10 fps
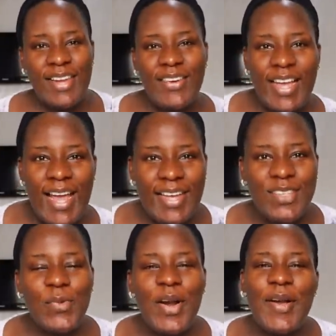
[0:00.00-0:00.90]
Hello
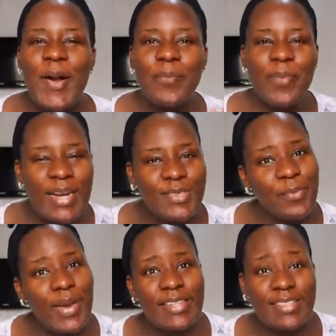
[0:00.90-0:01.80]
guys, welcome back to
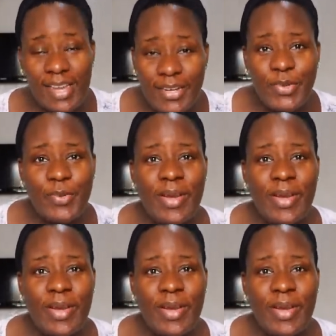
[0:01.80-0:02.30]
my channel.